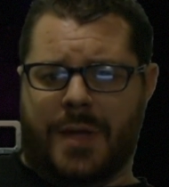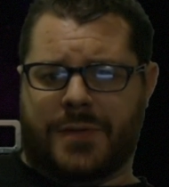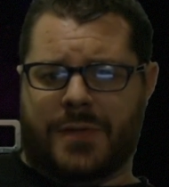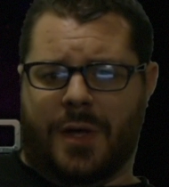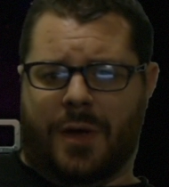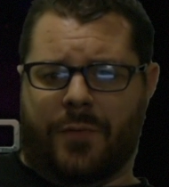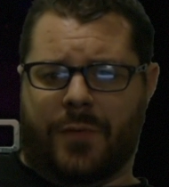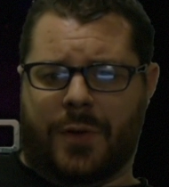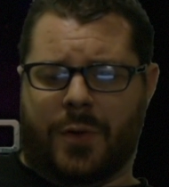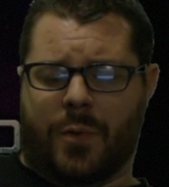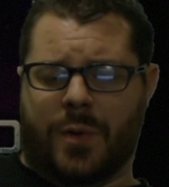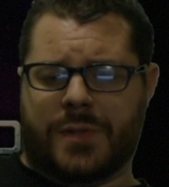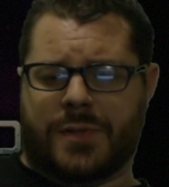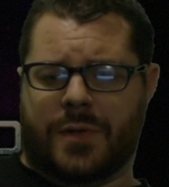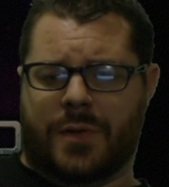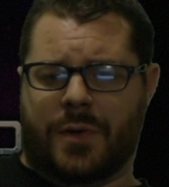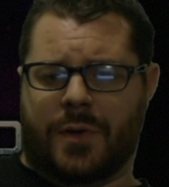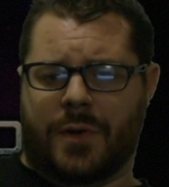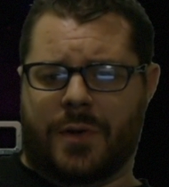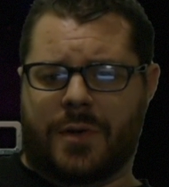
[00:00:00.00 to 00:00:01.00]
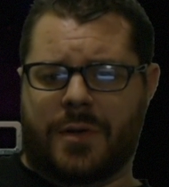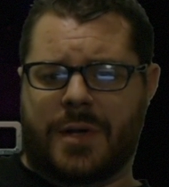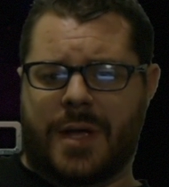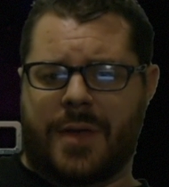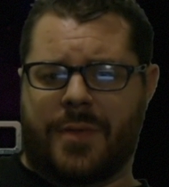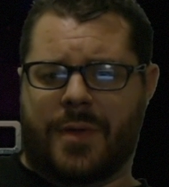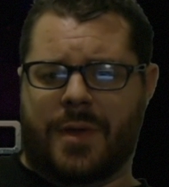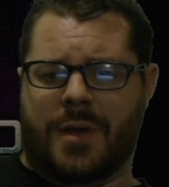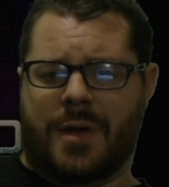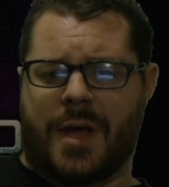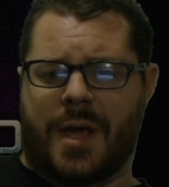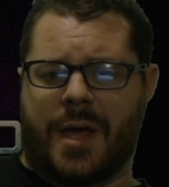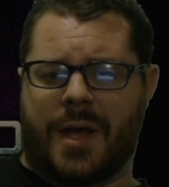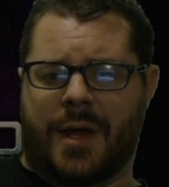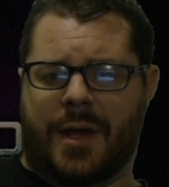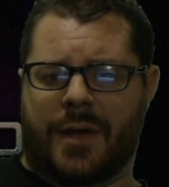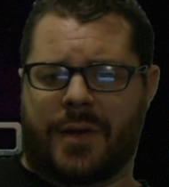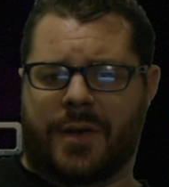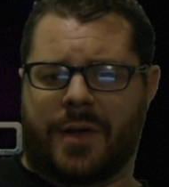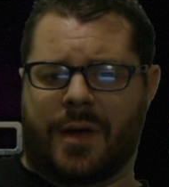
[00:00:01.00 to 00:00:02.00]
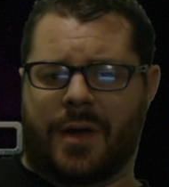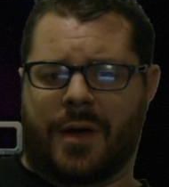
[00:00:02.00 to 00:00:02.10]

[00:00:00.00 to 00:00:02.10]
myself, Inquisitor, and